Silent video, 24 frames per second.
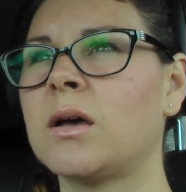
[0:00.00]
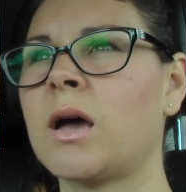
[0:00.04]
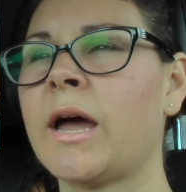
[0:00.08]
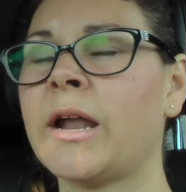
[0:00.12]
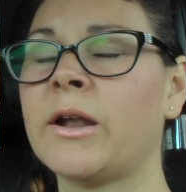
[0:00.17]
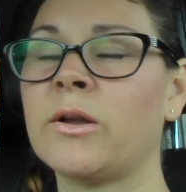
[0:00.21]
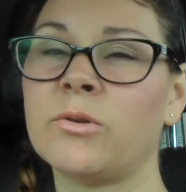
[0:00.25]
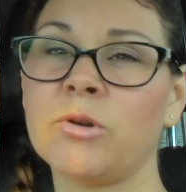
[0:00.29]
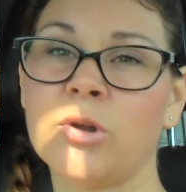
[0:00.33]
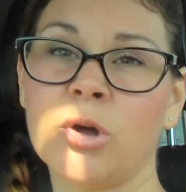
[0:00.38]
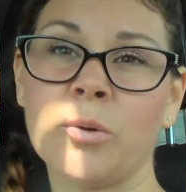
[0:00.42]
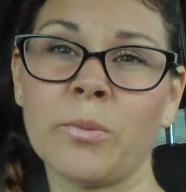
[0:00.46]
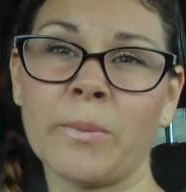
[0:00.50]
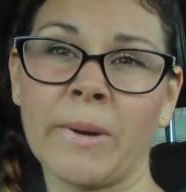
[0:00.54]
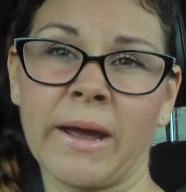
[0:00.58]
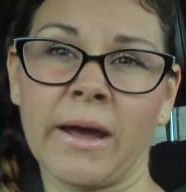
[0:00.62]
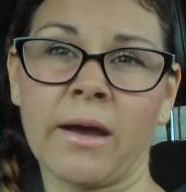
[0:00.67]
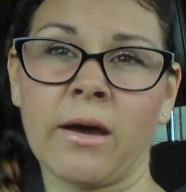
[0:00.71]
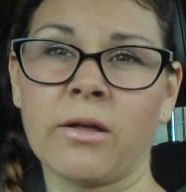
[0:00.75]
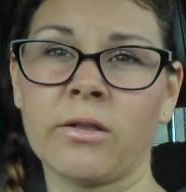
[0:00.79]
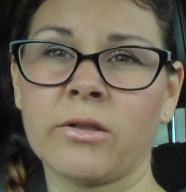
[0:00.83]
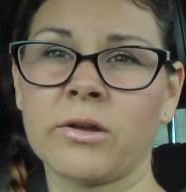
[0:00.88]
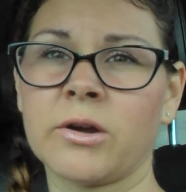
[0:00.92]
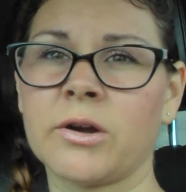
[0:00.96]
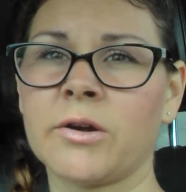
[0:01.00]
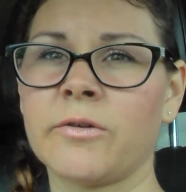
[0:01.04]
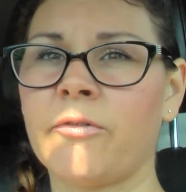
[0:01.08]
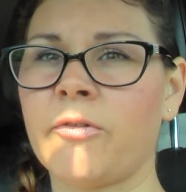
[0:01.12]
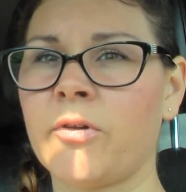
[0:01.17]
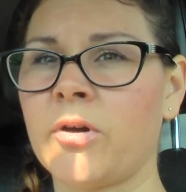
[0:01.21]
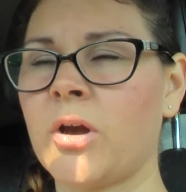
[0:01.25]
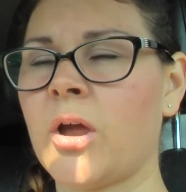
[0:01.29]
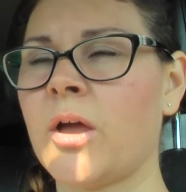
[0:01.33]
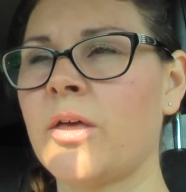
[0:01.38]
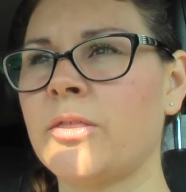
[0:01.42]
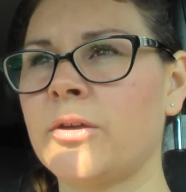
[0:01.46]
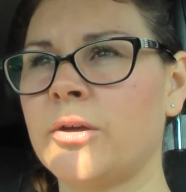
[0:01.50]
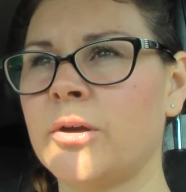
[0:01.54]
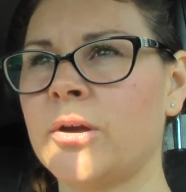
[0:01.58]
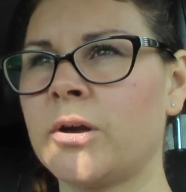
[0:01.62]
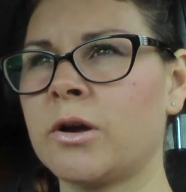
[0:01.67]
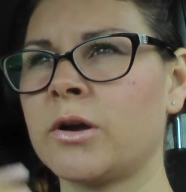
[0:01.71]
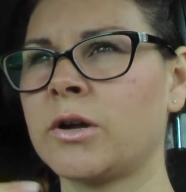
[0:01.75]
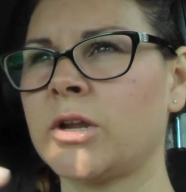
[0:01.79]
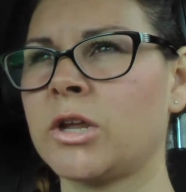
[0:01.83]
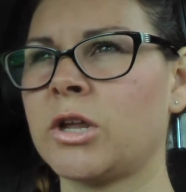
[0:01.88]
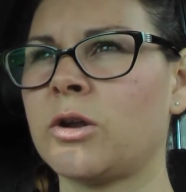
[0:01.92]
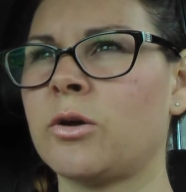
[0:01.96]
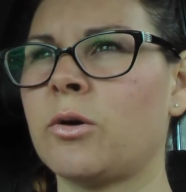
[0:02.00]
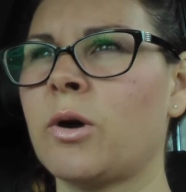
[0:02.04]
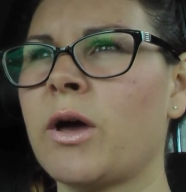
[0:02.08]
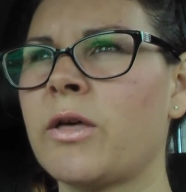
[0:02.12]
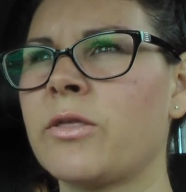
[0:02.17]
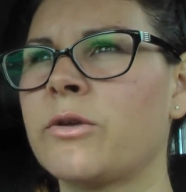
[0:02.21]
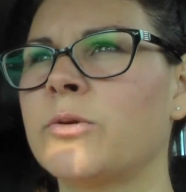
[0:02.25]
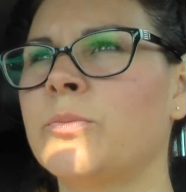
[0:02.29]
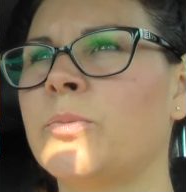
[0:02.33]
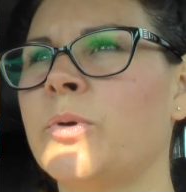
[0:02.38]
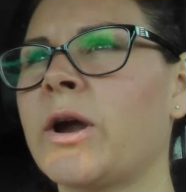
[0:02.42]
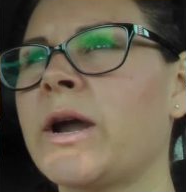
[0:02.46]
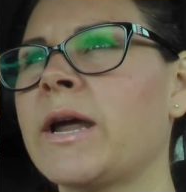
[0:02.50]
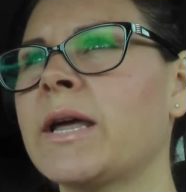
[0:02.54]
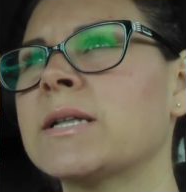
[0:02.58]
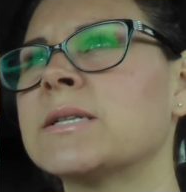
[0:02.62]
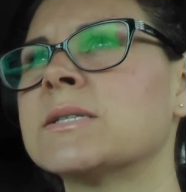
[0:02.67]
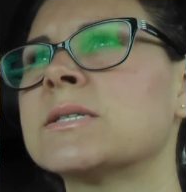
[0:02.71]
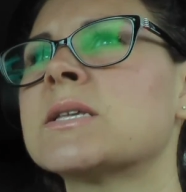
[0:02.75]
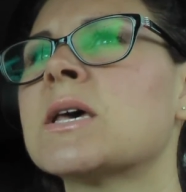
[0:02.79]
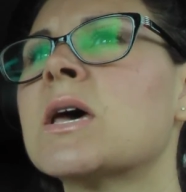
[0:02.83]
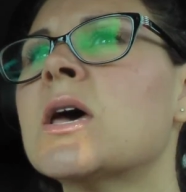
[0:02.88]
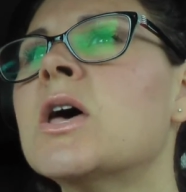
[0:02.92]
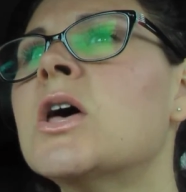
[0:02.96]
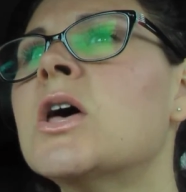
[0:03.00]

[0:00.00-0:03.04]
I don't know my color for other you know other brands.